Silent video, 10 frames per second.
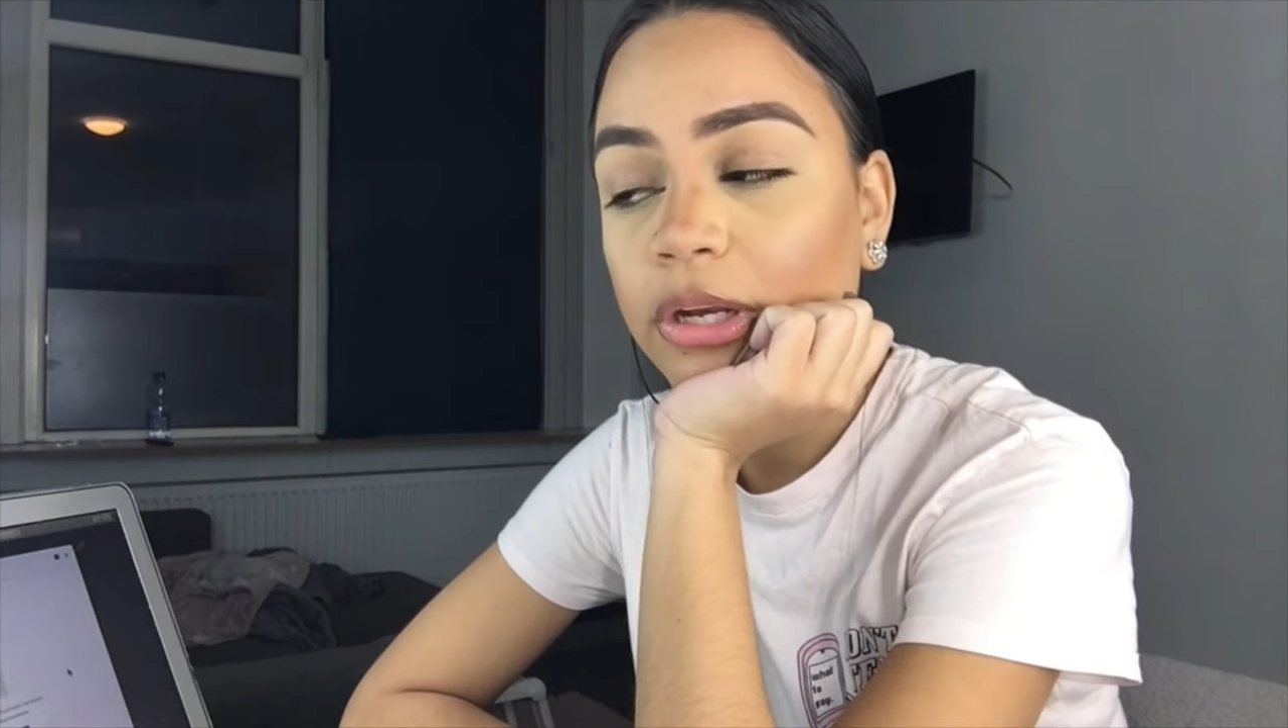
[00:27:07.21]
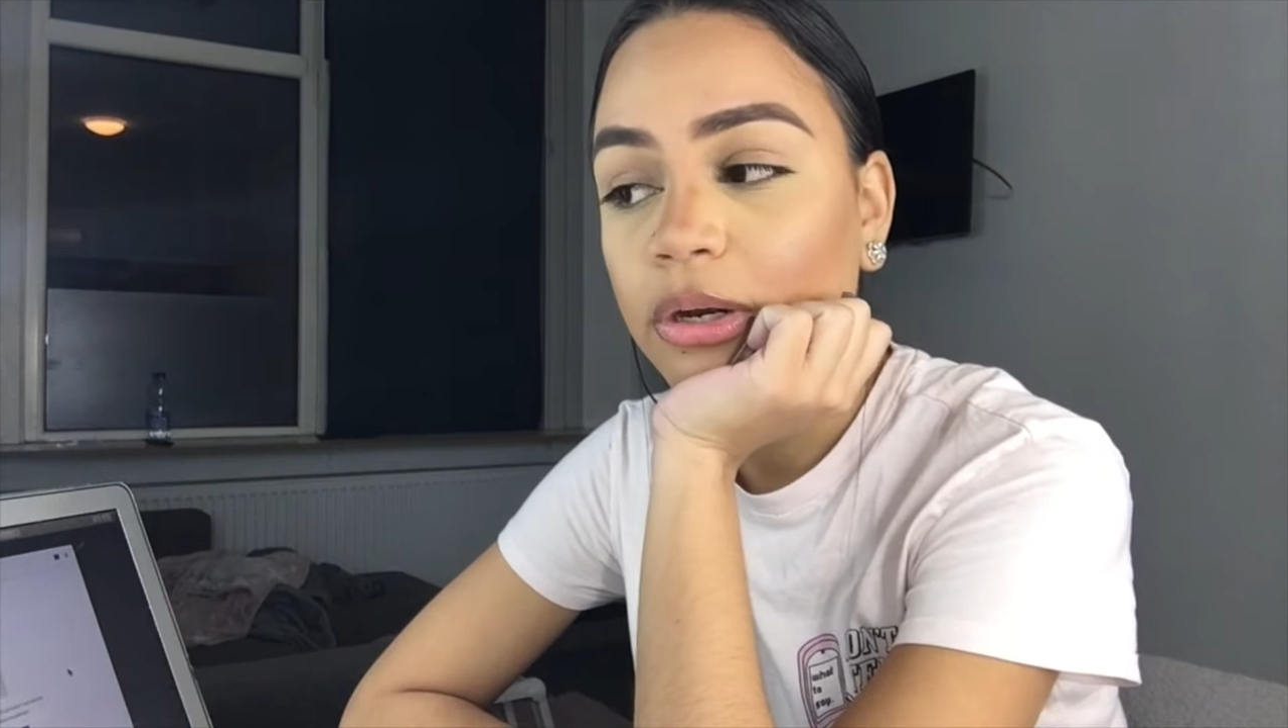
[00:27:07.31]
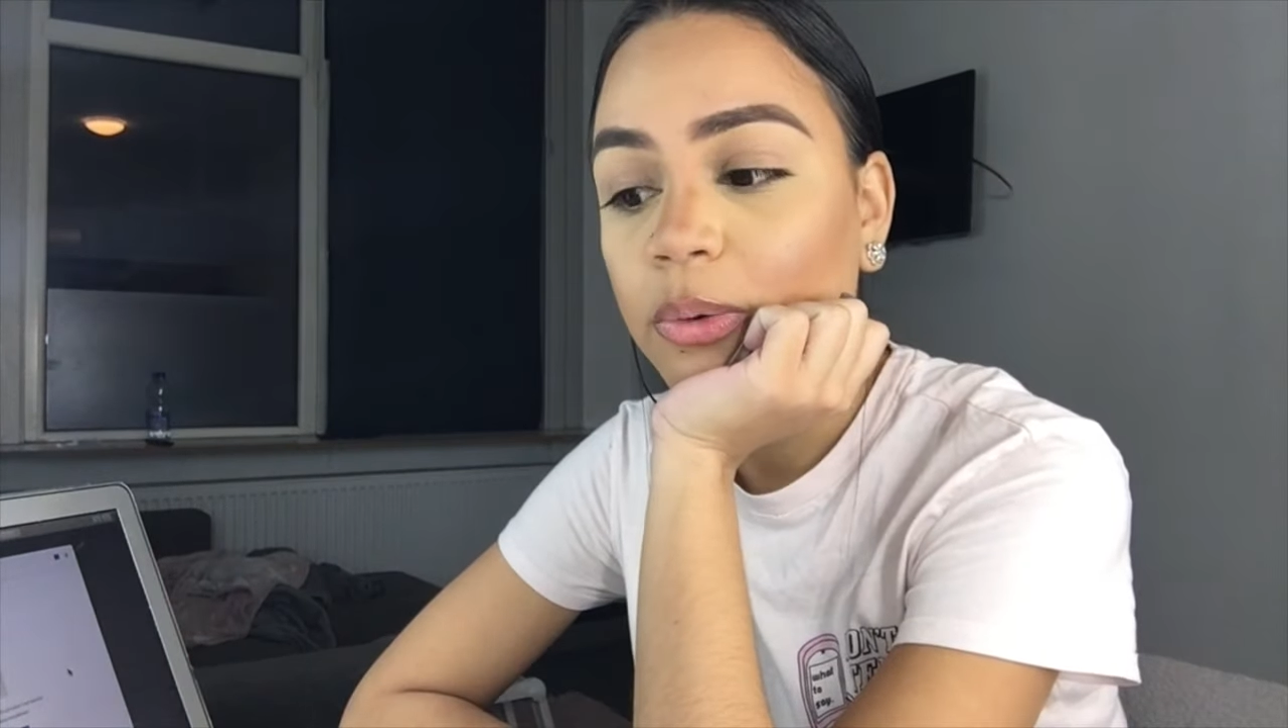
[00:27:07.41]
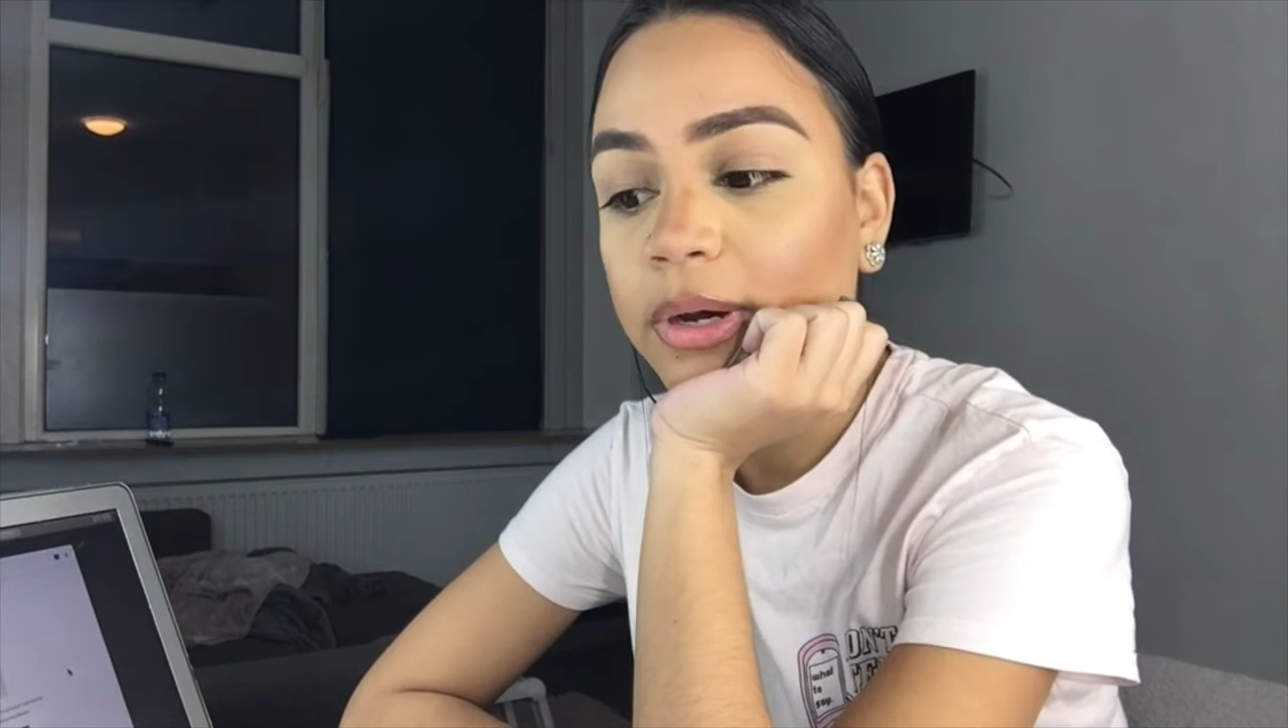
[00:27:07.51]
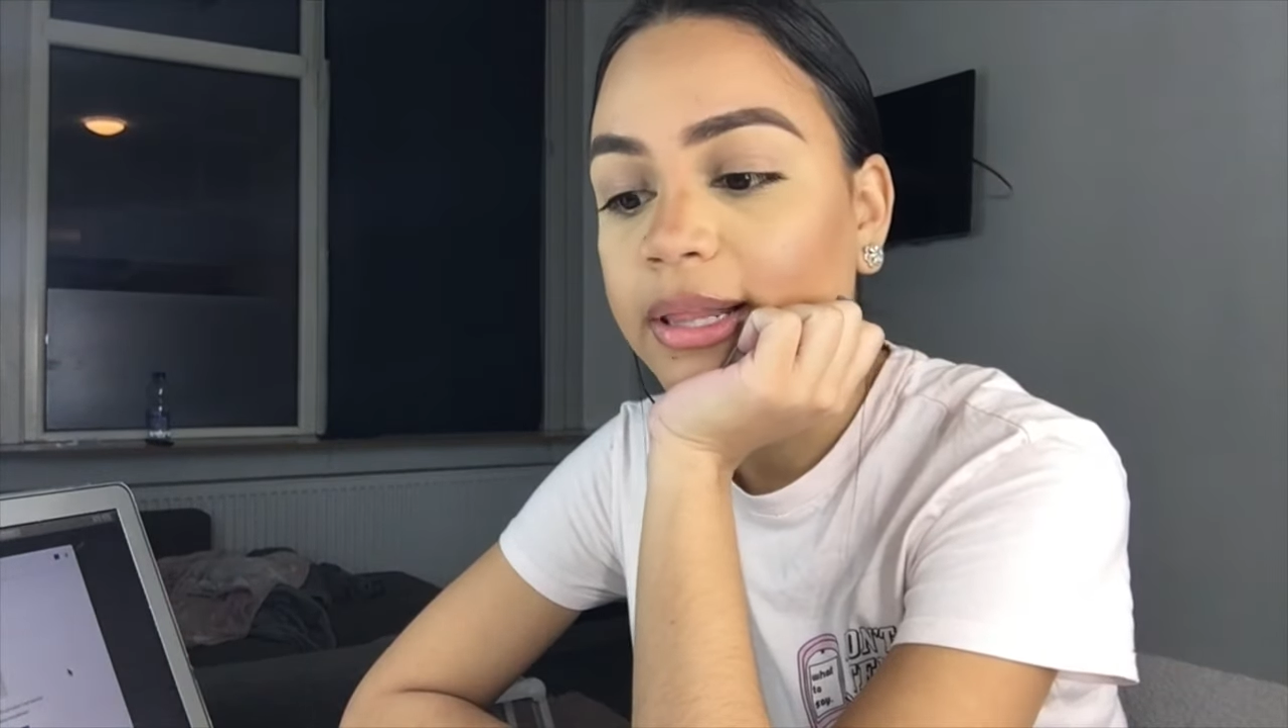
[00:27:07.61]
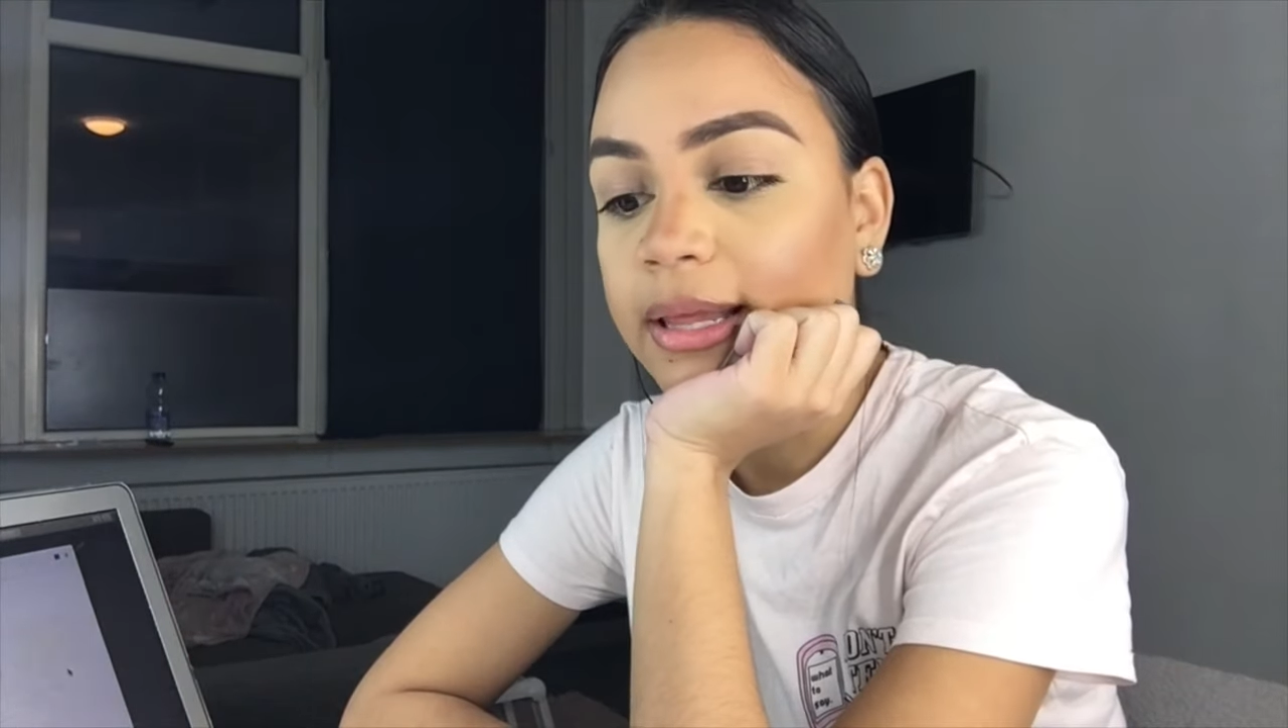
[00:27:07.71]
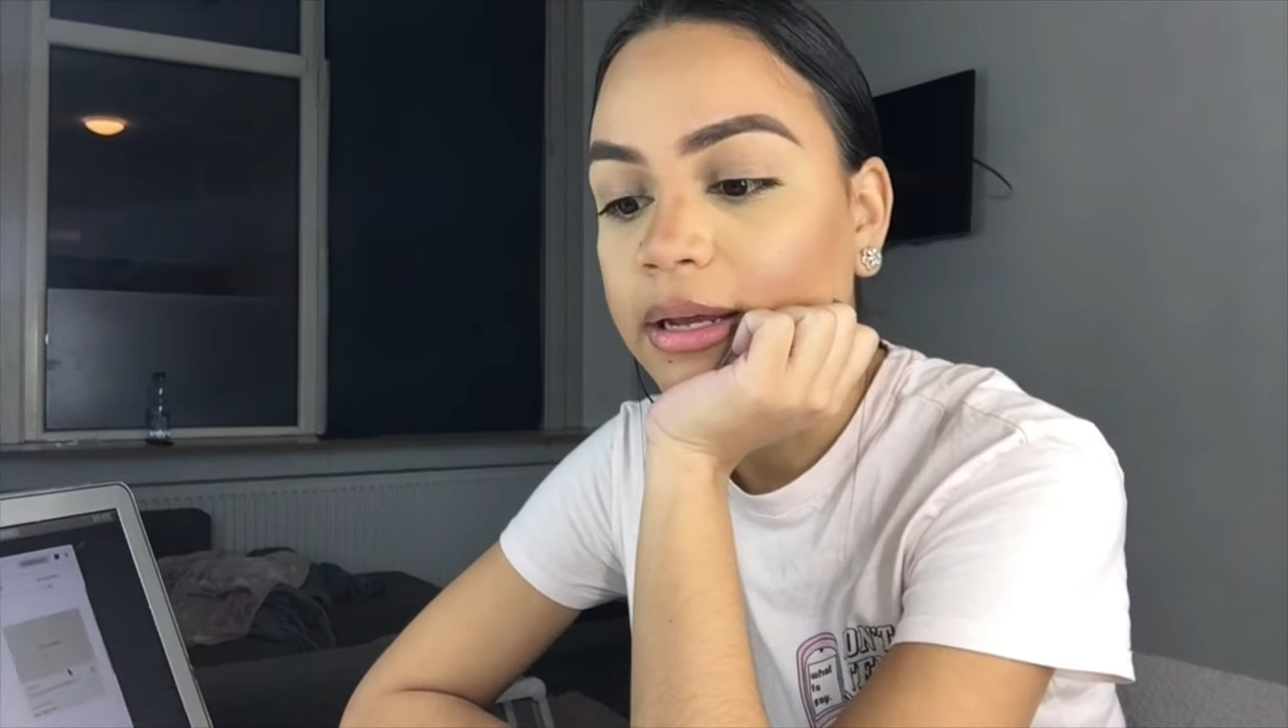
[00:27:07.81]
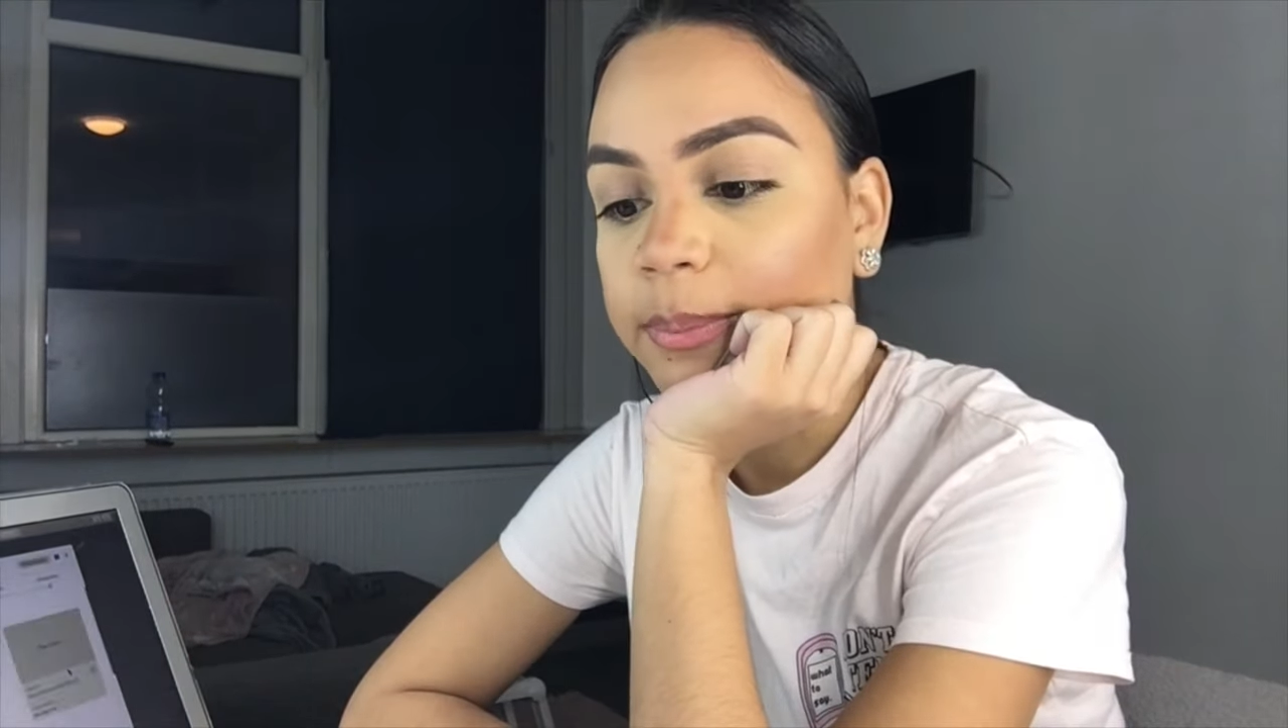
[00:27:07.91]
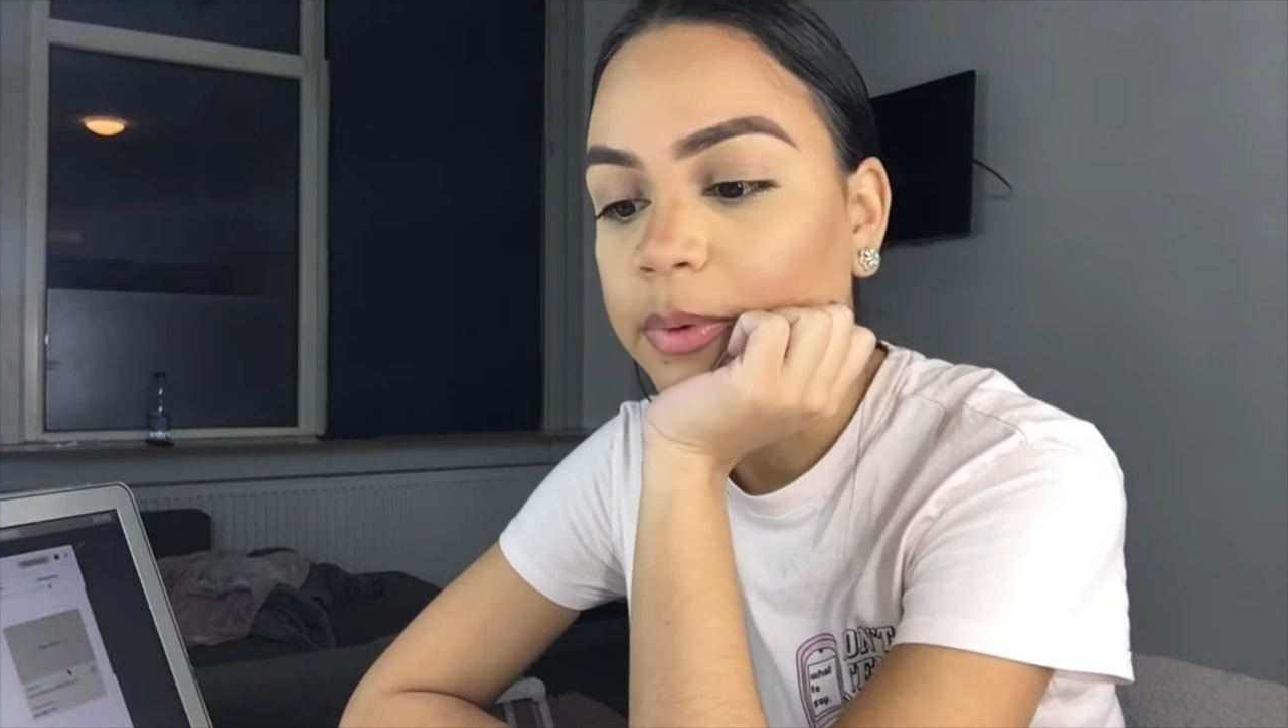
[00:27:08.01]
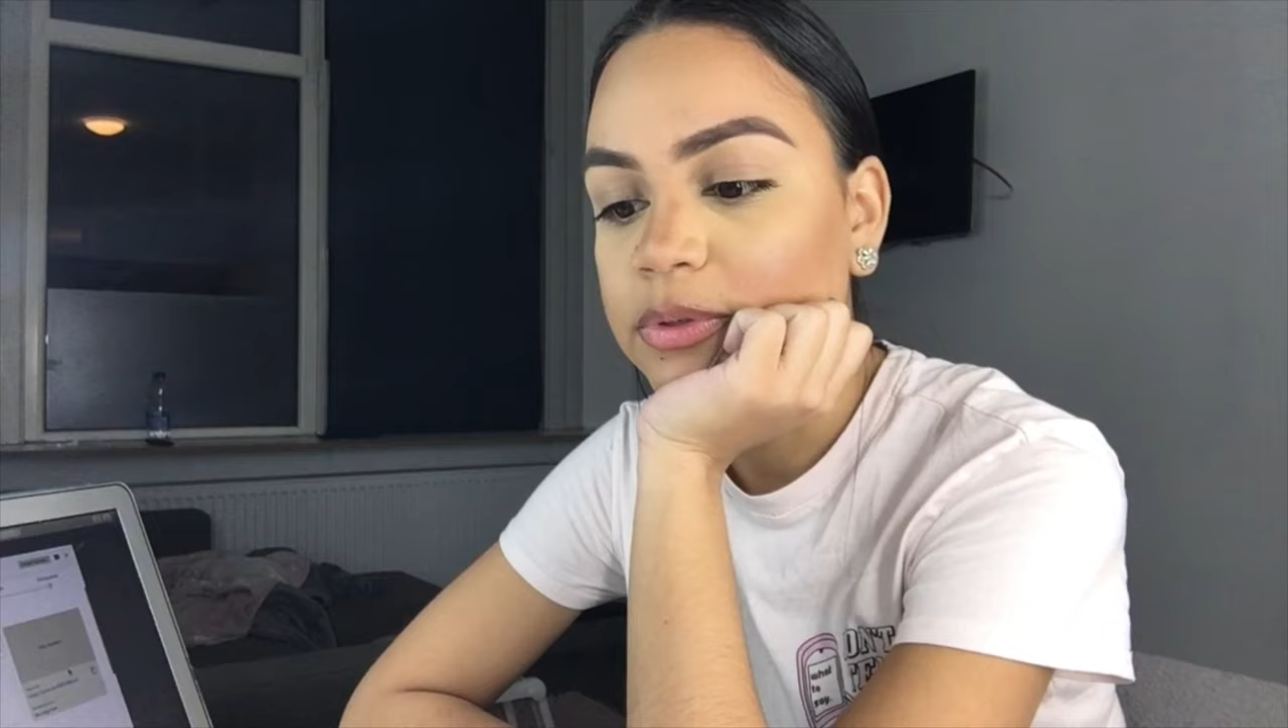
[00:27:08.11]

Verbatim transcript: no, I like